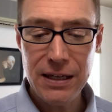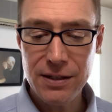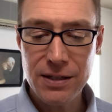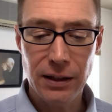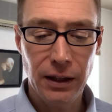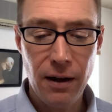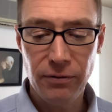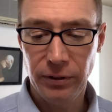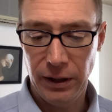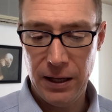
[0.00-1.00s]
is
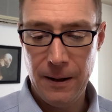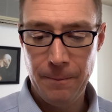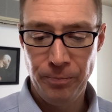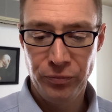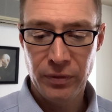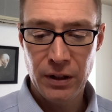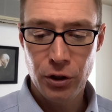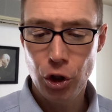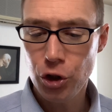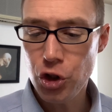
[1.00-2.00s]
lovely.
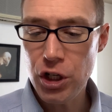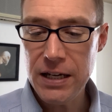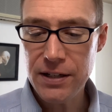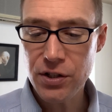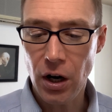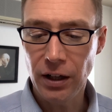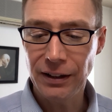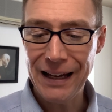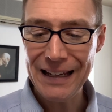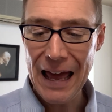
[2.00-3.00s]
Your cheeks are
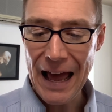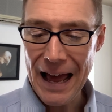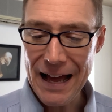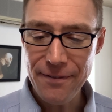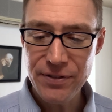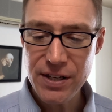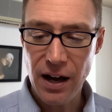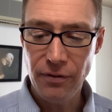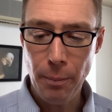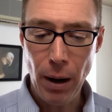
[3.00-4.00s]
like halves
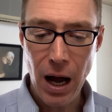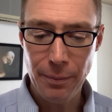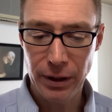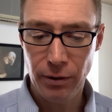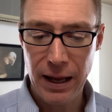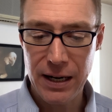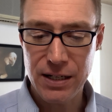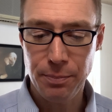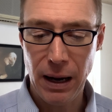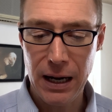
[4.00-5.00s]
of a
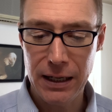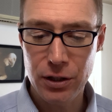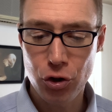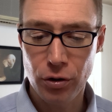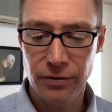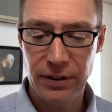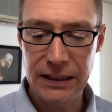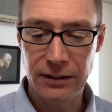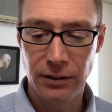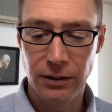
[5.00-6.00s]
pomegranate behind your
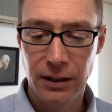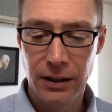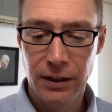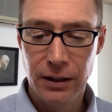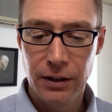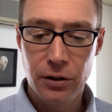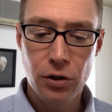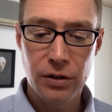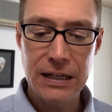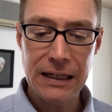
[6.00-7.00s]
veil.
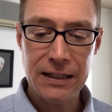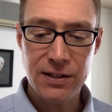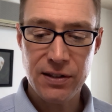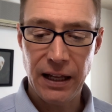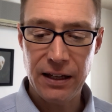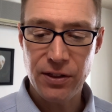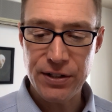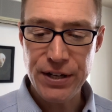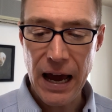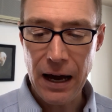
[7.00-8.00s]
Your neck is like the
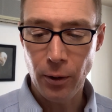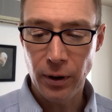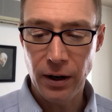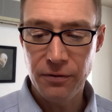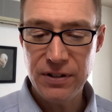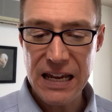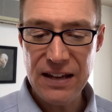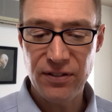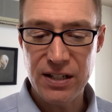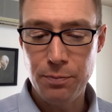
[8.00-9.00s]
Tower of
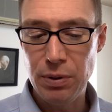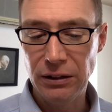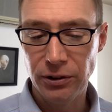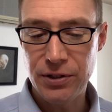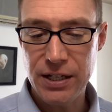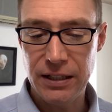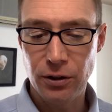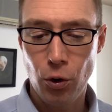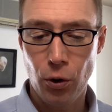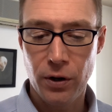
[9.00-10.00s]
David built
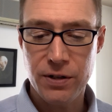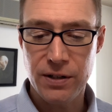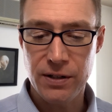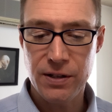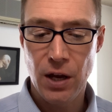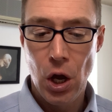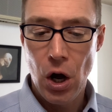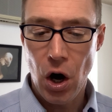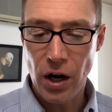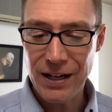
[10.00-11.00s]
in courses.
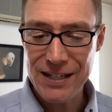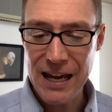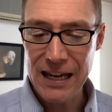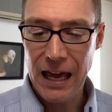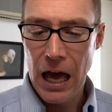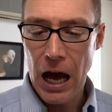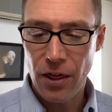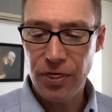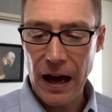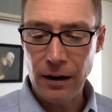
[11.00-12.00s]
On it hang
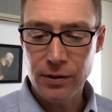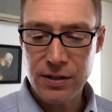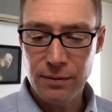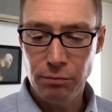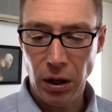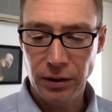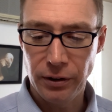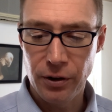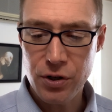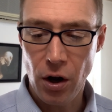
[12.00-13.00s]
1,000
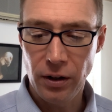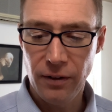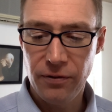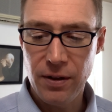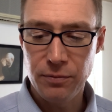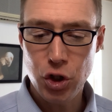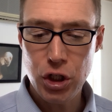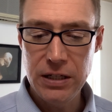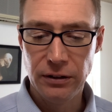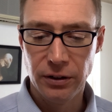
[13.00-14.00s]
bucklers, all of them
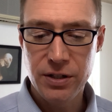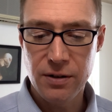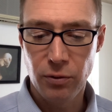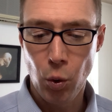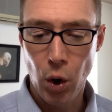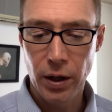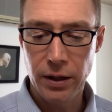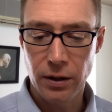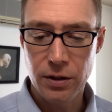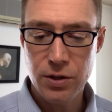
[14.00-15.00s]
shields of
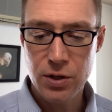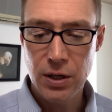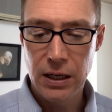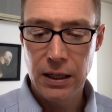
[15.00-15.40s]
warriors.